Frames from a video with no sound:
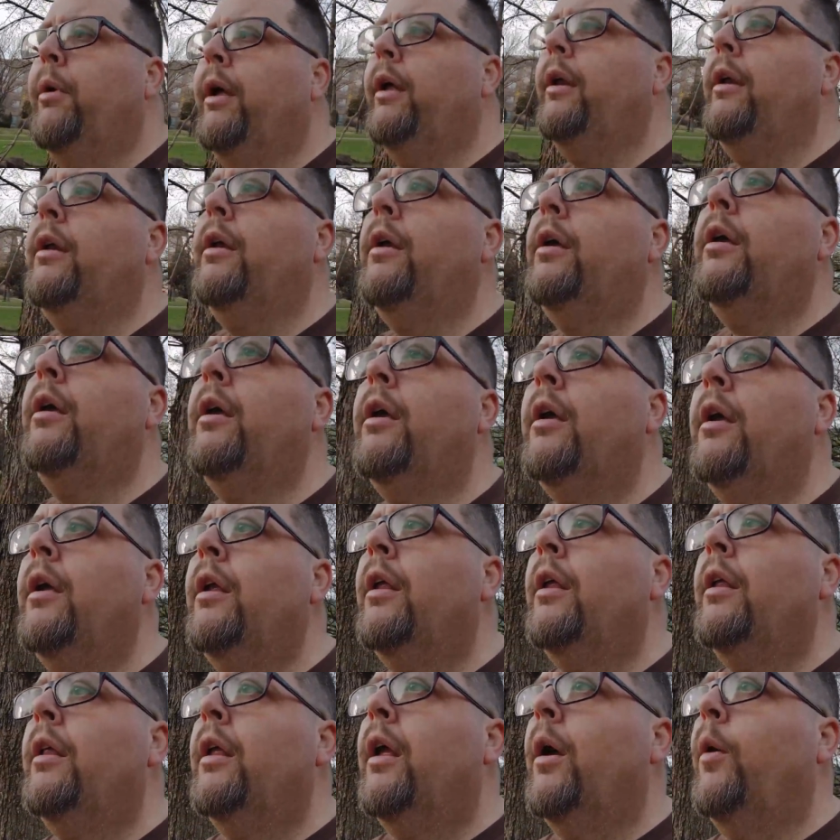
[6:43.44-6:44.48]
but
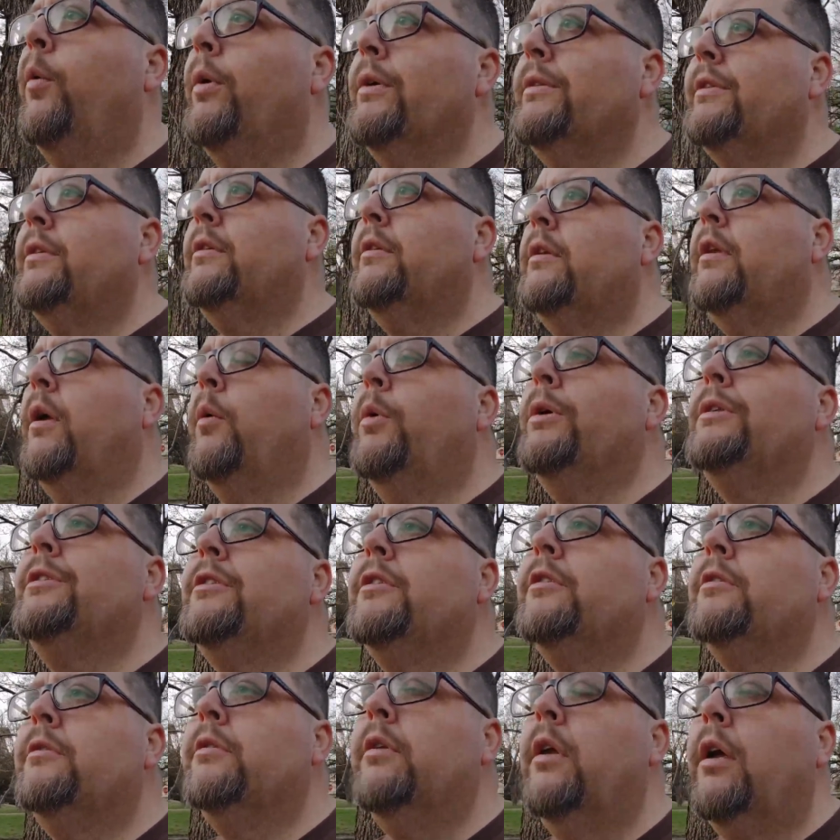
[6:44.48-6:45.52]
I wasn't
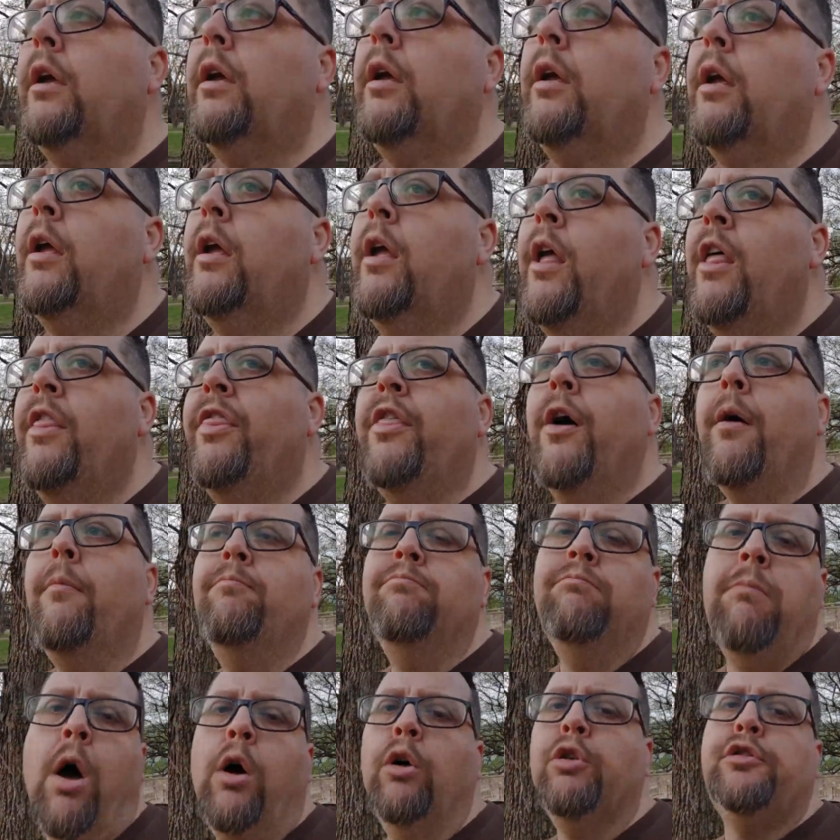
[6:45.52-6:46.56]
the
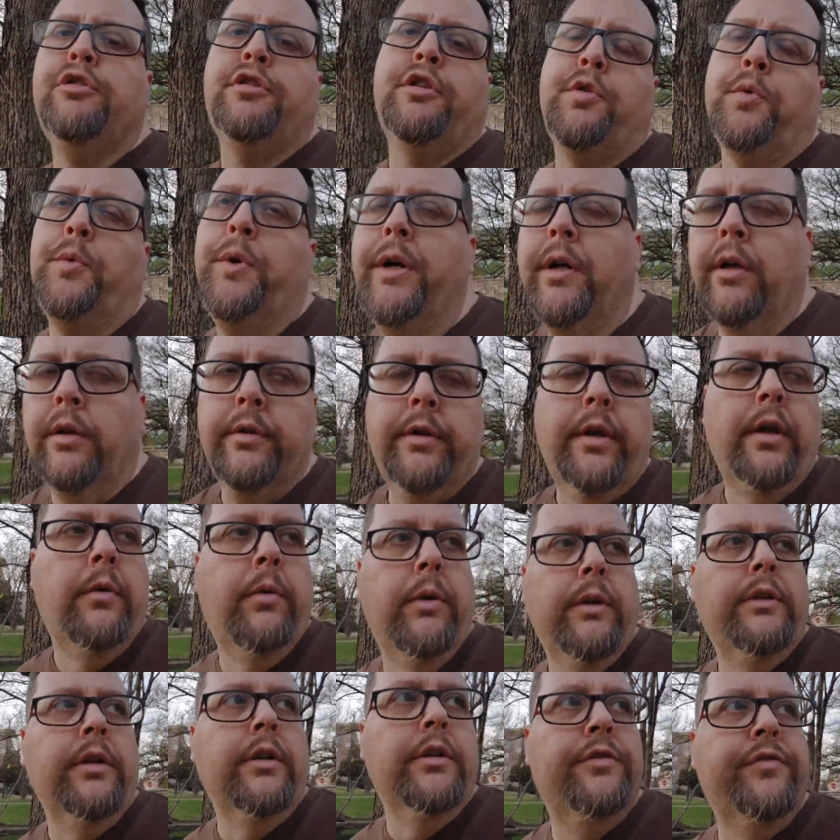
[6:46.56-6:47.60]
most thrilled
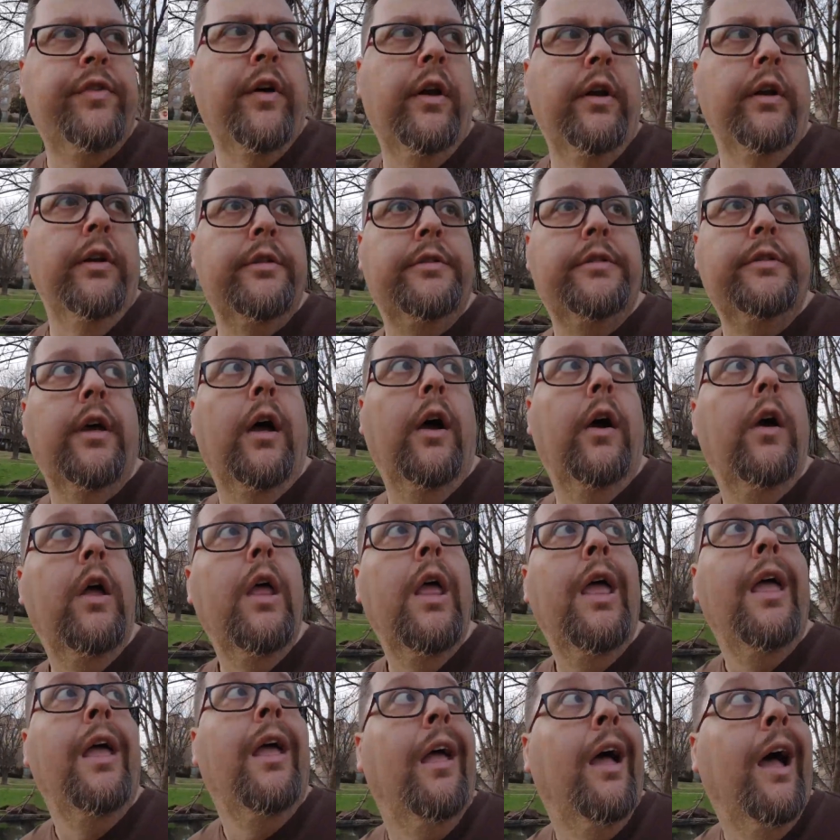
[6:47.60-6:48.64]
with those photos. So
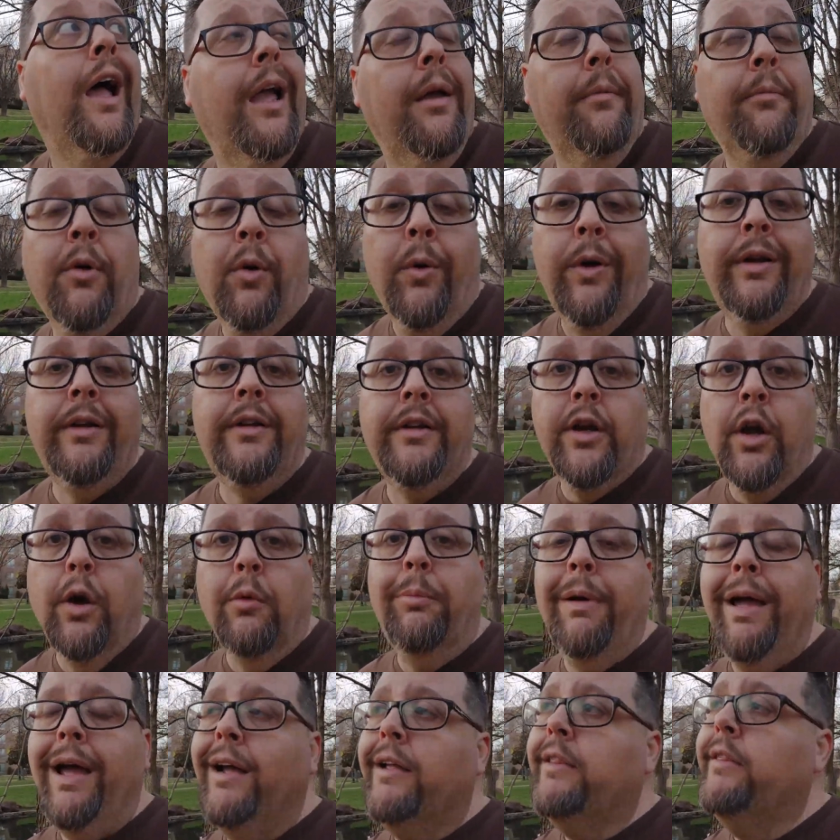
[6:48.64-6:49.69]
I am going to go
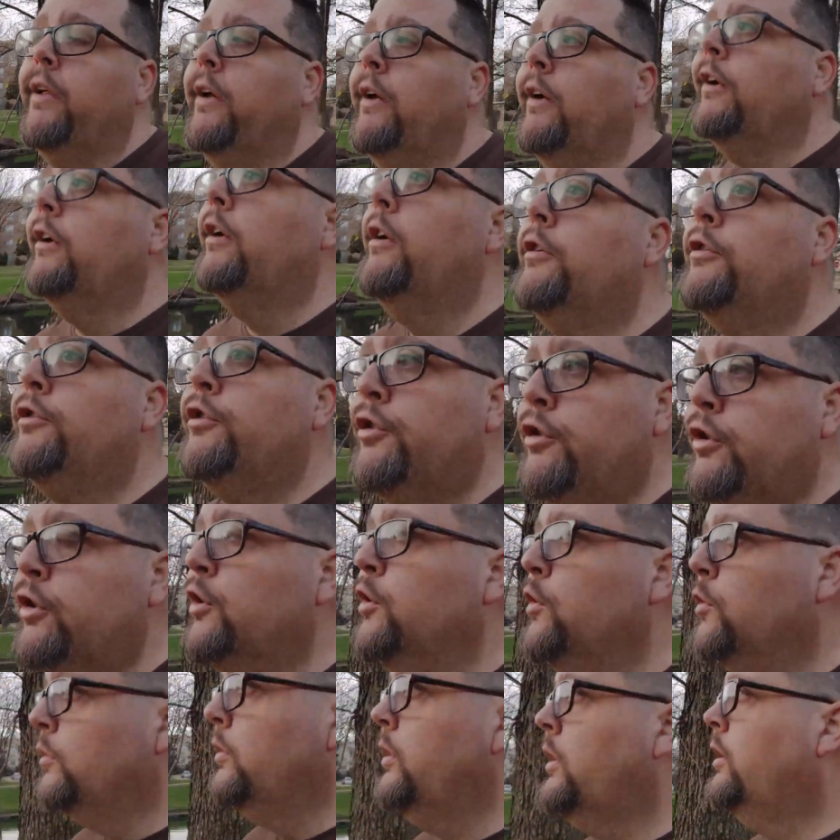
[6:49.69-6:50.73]
back there
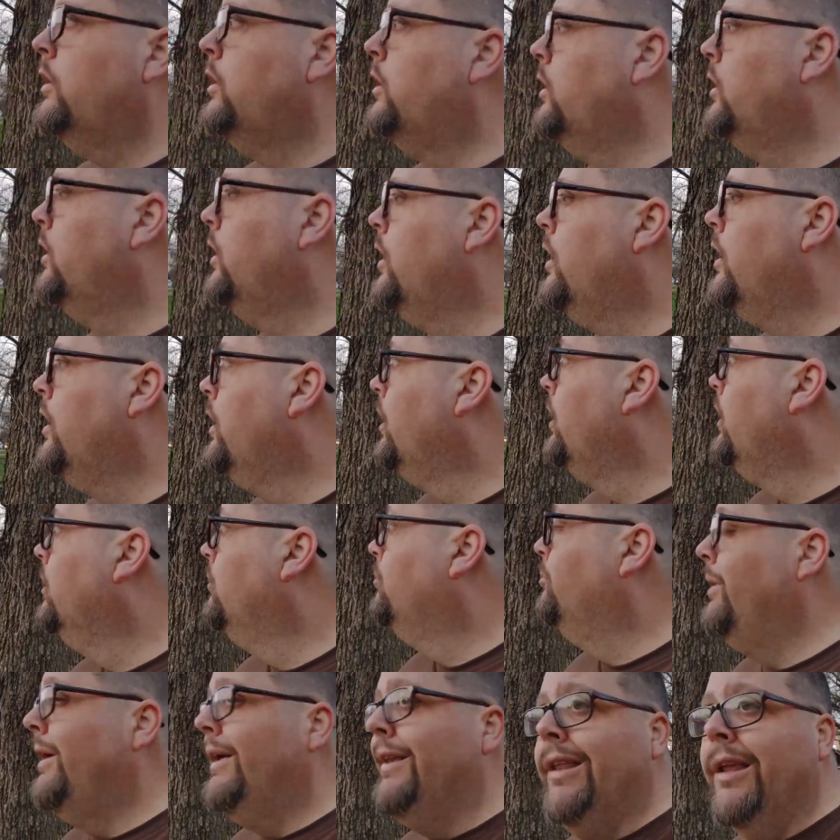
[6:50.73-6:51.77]
soon,
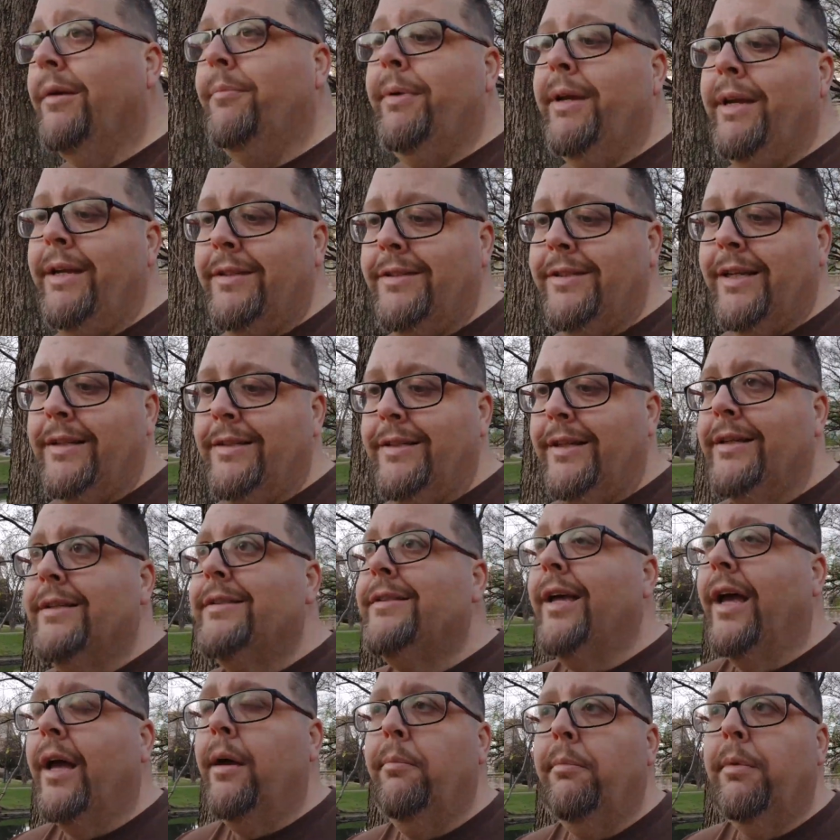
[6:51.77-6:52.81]
but let me set
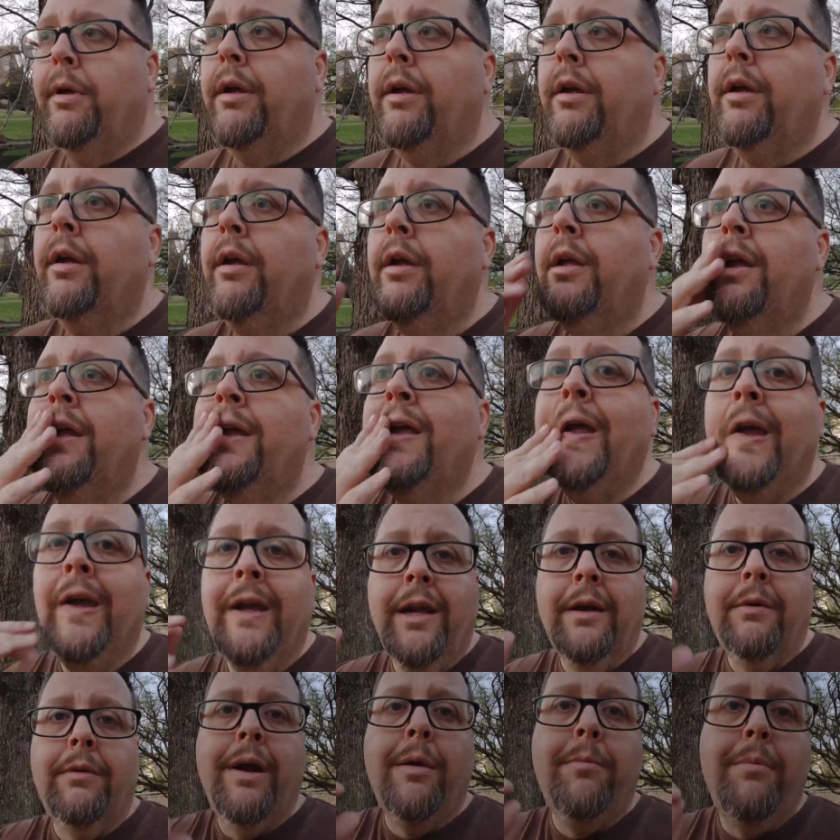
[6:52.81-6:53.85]
this up and
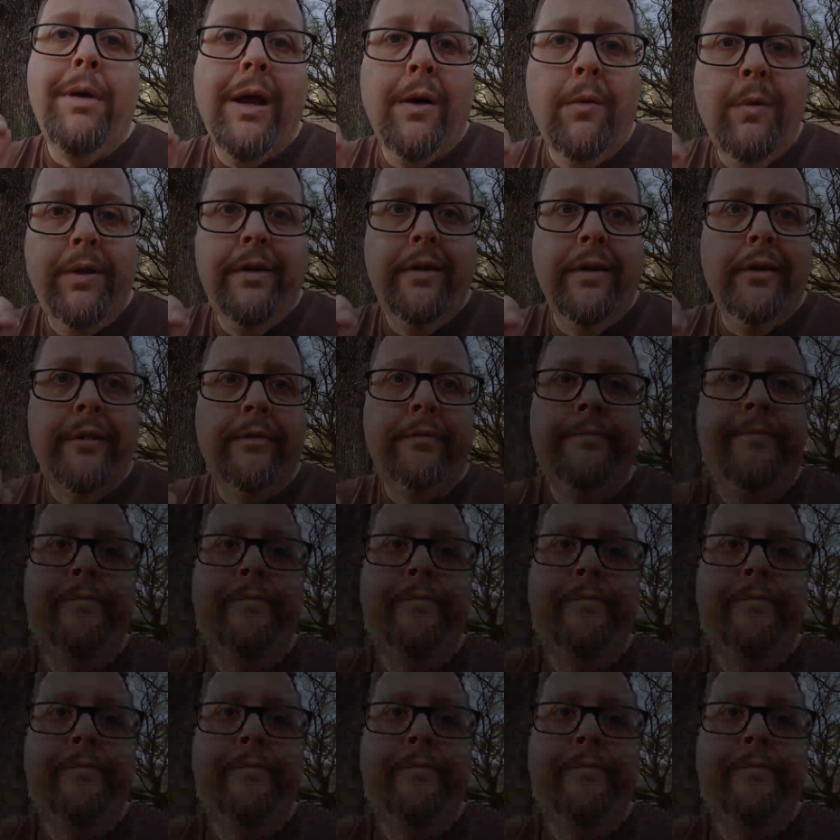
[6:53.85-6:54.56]
get right back with you.